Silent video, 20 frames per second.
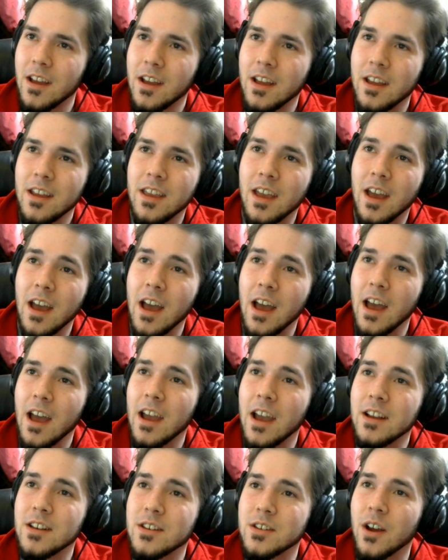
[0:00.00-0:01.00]

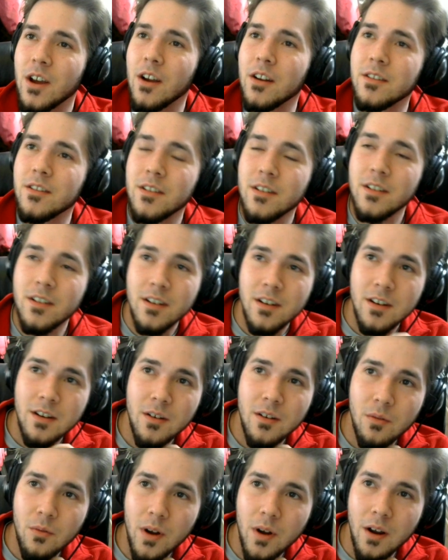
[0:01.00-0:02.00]
Cacturn.
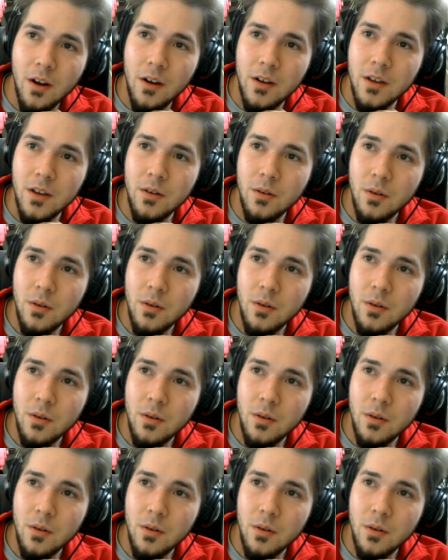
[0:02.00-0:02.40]
What are you?